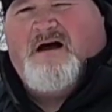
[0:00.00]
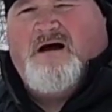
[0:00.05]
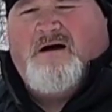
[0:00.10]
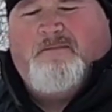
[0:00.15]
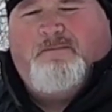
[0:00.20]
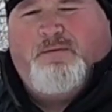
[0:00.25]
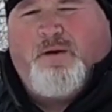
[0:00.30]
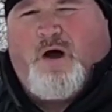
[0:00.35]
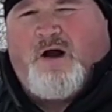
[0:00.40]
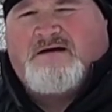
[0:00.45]
uh,
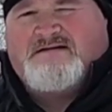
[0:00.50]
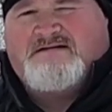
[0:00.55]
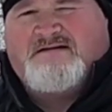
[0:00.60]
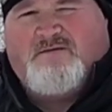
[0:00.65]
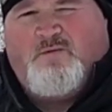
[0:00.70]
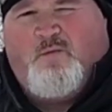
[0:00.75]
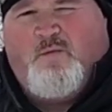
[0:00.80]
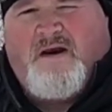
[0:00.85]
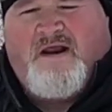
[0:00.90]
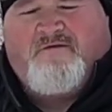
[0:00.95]
blocks
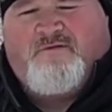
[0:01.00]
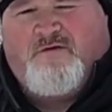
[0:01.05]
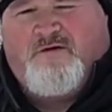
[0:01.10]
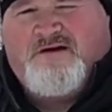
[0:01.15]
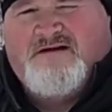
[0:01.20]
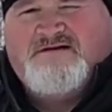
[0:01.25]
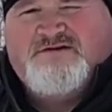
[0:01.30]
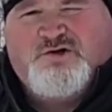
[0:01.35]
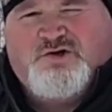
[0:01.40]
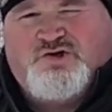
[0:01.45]
whatever
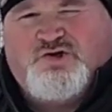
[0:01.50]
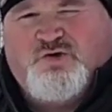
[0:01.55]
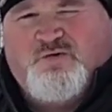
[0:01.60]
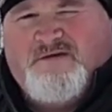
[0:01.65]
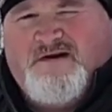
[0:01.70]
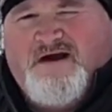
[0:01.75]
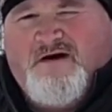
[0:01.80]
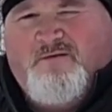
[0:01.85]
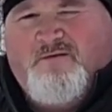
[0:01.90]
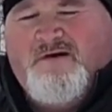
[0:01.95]
it is you're
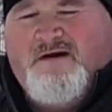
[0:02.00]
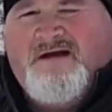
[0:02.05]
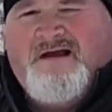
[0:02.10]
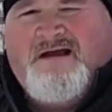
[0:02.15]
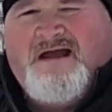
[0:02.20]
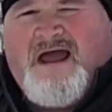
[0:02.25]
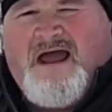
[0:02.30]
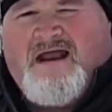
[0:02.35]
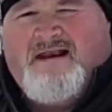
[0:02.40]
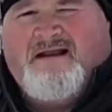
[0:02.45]
shooting out
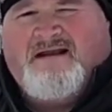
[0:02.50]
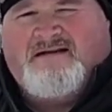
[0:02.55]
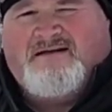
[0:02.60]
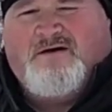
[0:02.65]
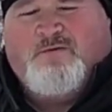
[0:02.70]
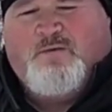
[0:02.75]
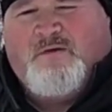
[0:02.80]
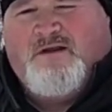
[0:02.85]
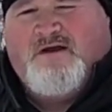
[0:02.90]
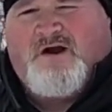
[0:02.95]
and it
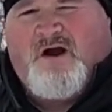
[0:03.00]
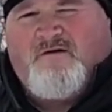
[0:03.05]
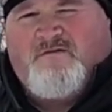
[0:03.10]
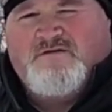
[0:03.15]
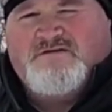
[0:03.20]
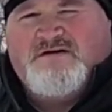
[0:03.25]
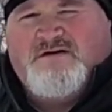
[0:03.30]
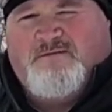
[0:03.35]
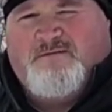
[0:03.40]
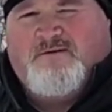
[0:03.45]
that really
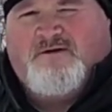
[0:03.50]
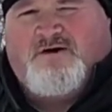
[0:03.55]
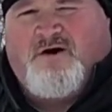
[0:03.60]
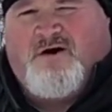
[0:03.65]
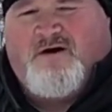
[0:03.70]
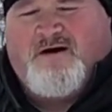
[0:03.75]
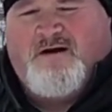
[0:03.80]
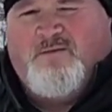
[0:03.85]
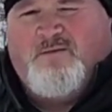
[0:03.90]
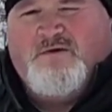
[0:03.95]
covers up your
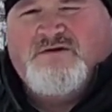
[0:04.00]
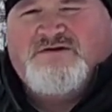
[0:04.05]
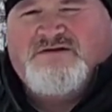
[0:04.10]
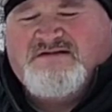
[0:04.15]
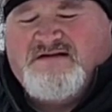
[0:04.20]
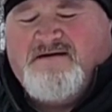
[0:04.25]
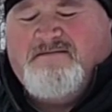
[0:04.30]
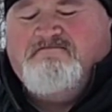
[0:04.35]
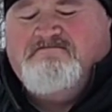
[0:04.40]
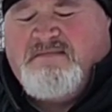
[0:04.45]
target, which
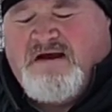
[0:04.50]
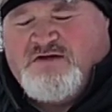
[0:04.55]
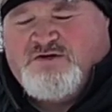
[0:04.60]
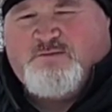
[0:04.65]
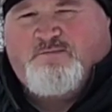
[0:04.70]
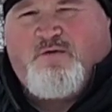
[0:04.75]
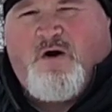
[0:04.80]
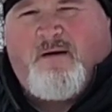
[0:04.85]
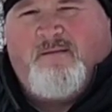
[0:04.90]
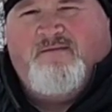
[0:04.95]
is a major
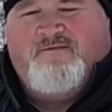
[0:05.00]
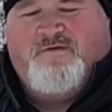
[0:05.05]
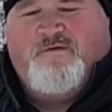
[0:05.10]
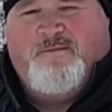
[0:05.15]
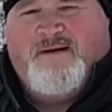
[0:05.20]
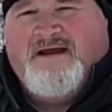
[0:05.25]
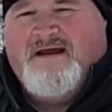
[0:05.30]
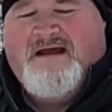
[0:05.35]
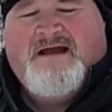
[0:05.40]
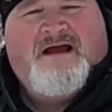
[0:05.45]
problem for
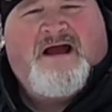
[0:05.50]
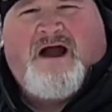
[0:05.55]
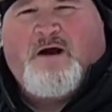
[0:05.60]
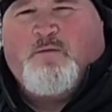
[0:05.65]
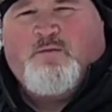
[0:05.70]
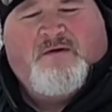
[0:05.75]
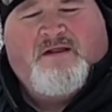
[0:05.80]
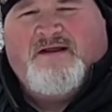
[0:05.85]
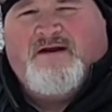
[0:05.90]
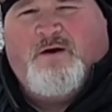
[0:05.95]
me. I
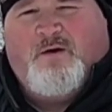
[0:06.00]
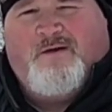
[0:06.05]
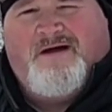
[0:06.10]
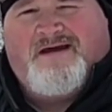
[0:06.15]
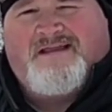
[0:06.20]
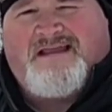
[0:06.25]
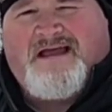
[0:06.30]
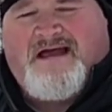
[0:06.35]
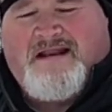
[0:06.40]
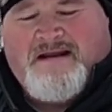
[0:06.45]
really don't
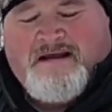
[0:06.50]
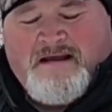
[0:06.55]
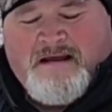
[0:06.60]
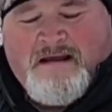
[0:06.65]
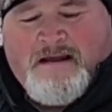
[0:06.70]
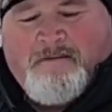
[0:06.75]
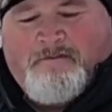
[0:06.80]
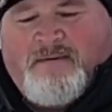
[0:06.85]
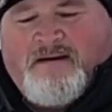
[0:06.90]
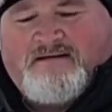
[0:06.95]
like that.
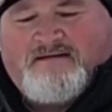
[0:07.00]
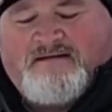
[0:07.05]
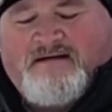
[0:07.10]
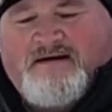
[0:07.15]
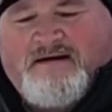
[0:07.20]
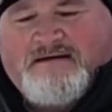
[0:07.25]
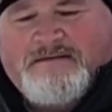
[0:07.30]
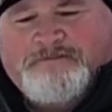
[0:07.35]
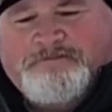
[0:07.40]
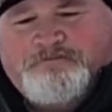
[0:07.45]
But
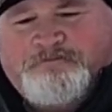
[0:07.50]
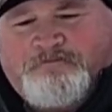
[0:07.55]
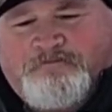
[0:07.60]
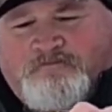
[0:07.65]
um,